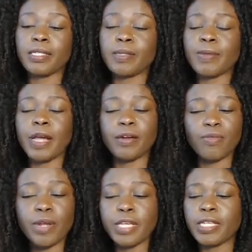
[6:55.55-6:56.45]
some kind
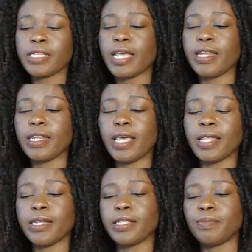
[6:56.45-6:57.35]
of raise, and
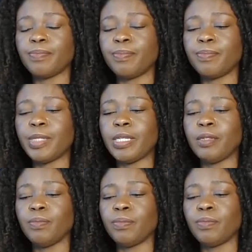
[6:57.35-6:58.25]
it's
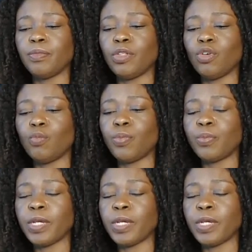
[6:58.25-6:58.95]
being, you know,